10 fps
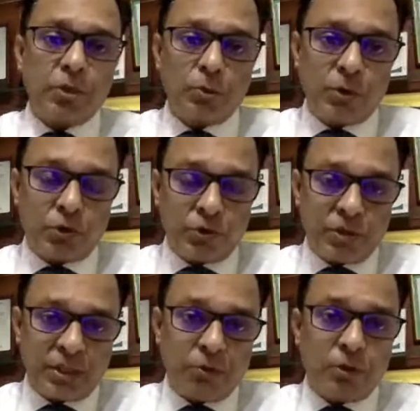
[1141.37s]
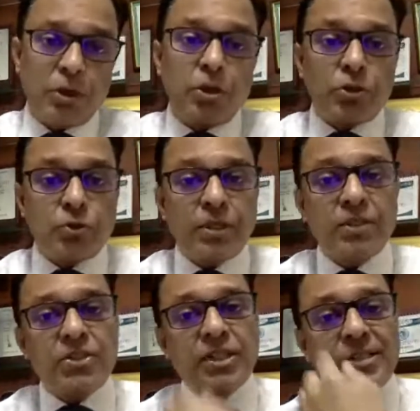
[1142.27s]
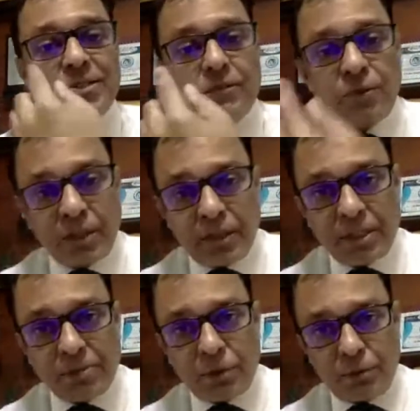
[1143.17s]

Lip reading: endometriosis out, so that the chances of recurrence,